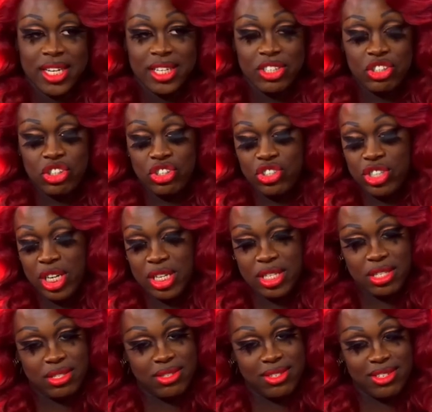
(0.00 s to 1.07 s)
she's
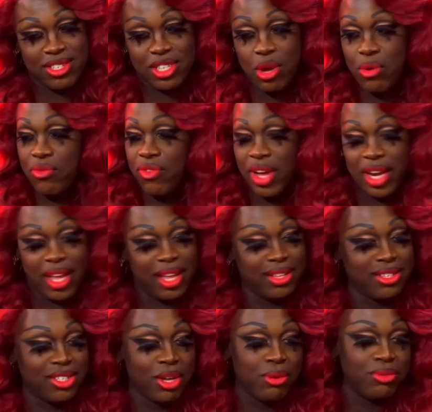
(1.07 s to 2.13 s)
just so funny and
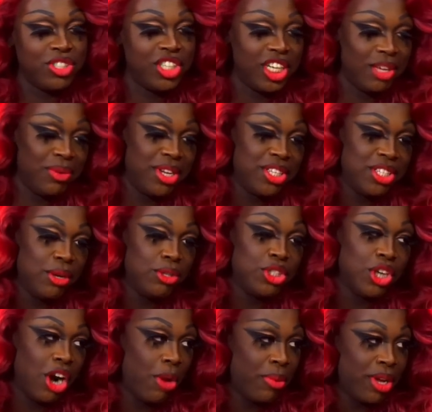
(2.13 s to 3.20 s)
so genuine and so
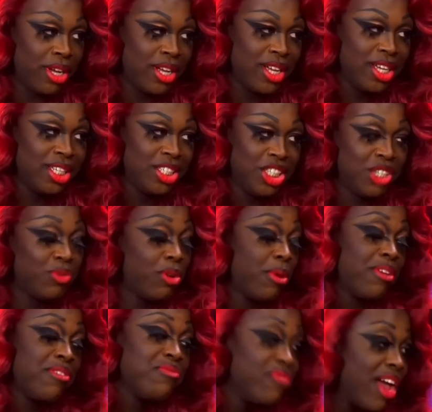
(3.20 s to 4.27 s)
charming. She's one of
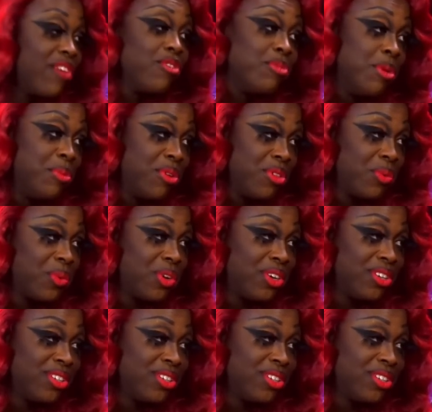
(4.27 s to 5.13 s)
my favorite people in the world.